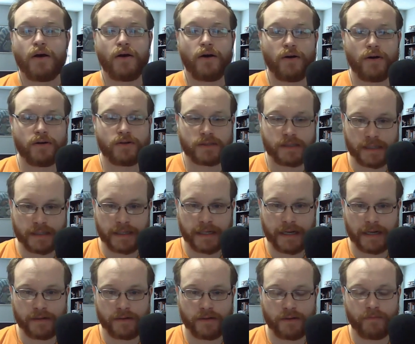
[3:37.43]

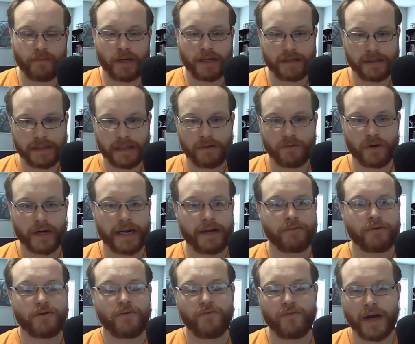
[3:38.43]
altogether, but they were
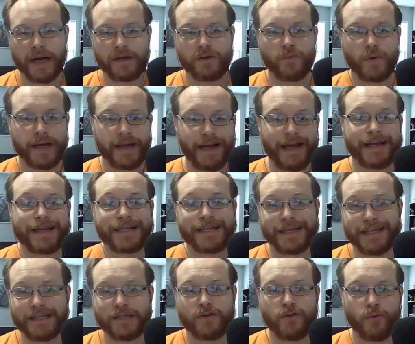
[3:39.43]
able to find a way and
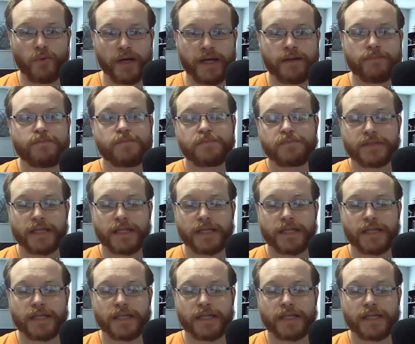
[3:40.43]
get the win.